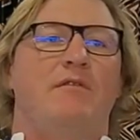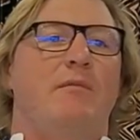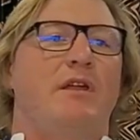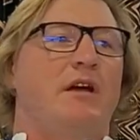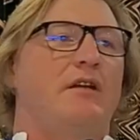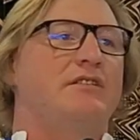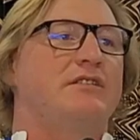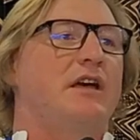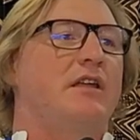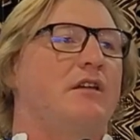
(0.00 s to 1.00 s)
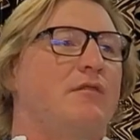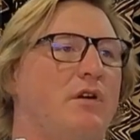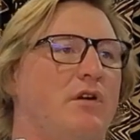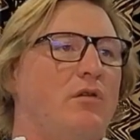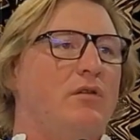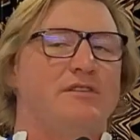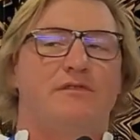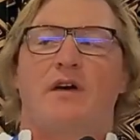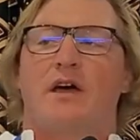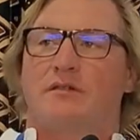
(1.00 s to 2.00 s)
a better understanding of what are all these
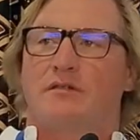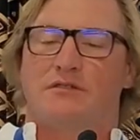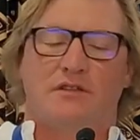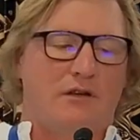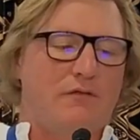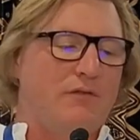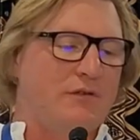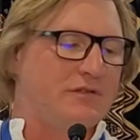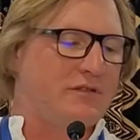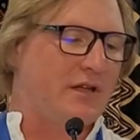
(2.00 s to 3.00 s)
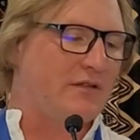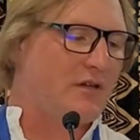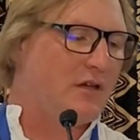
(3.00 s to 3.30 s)
factors that influence that.